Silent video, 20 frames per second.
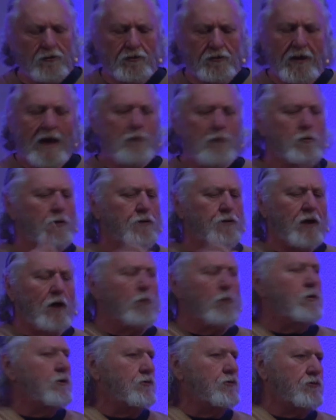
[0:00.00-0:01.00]
say, well, there
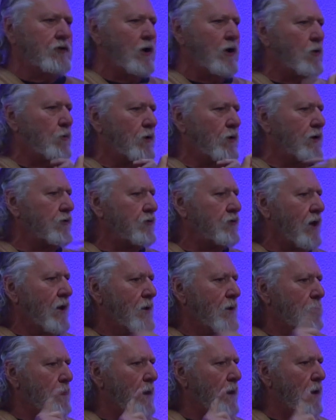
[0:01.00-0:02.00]
was, there was
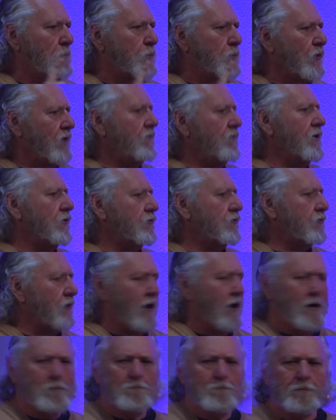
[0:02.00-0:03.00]
uh, previous
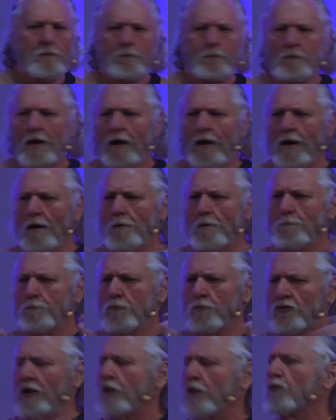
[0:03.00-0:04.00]
um, um,
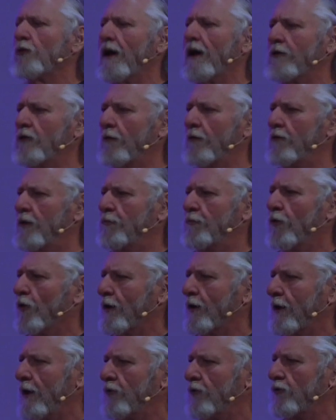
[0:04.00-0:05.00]
sexual activity,
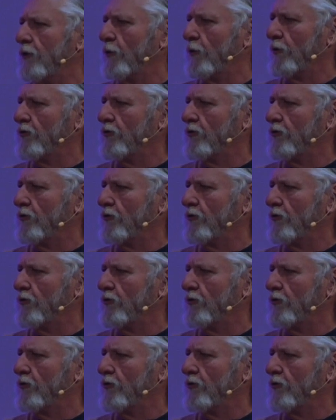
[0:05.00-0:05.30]
fornication that was